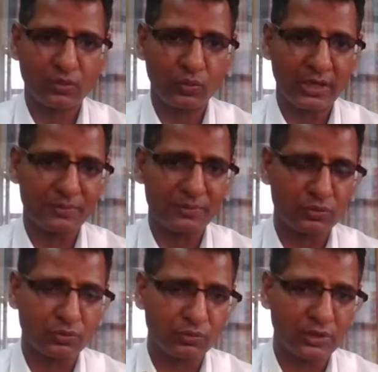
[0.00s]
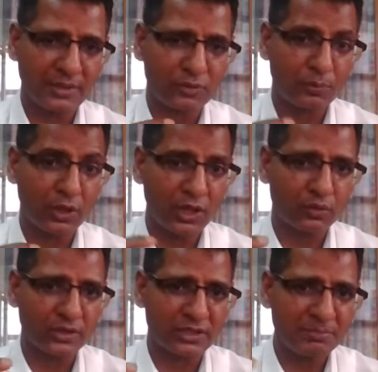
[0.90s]
we have to
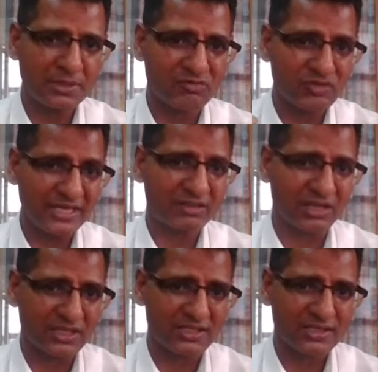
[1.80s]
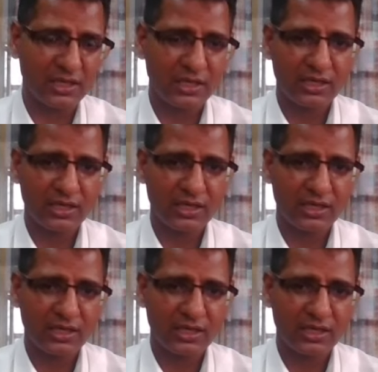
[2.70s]
follow the different techniques,